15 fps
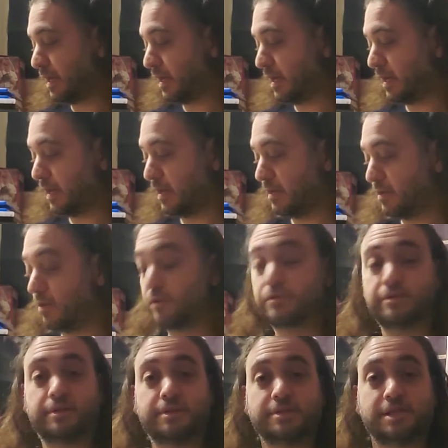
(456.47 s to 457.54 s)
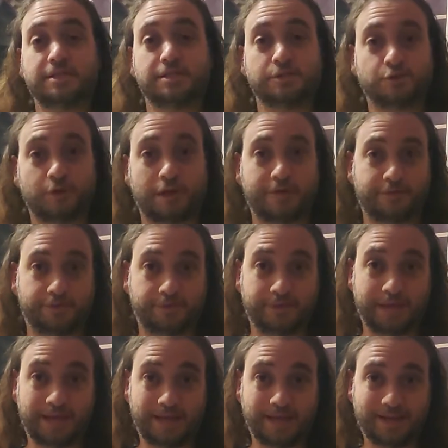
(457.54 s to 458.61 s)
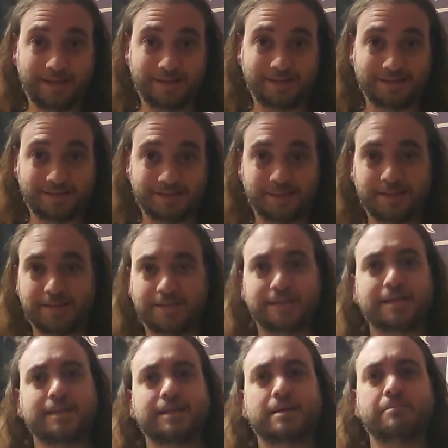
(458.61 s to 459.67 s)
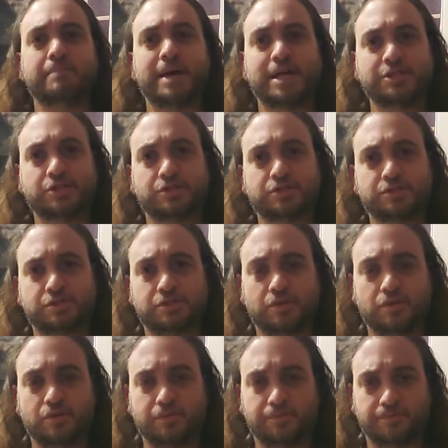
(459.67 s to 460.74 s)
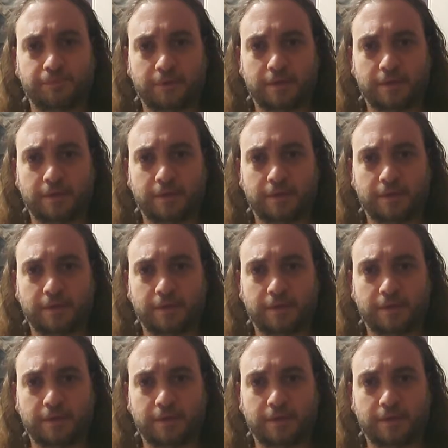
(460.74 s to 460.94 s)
And Hercules has to travel in Hades to get like a magic stone,